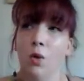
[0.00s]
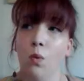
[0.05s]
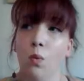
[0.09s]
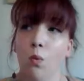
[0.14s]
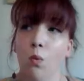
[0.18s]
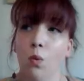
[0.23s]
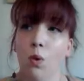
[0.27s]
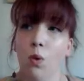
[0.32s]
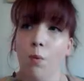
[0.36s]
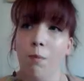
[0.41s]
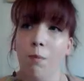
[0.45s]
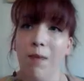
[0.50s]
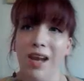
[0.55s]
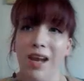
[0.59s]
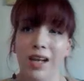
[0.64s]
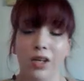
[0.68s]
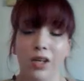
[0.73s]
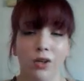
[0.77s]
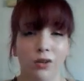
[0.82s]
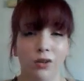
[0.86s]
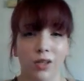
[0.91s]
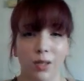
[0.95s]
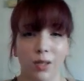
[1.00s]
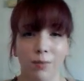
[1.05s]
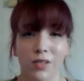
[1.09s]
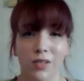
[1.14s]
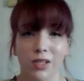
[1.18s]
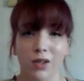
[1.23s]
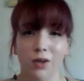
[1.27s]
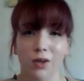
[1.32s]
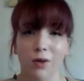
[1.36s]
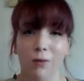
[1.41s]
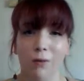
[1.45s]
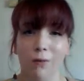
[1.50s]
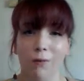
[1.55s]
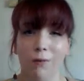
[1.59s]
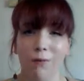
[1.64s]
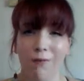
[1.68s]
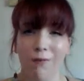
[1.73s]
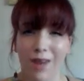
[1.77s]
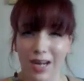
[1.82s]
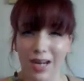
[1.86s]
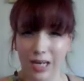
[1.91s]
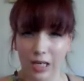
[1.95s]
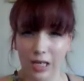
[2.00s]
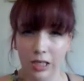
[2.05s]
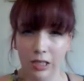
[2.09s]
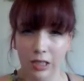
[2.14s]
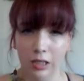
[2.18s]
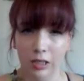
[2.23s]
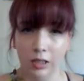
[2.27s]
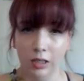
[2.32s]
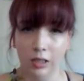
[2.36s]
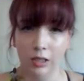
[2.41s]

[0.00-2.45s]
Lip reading: will make your lips look fake,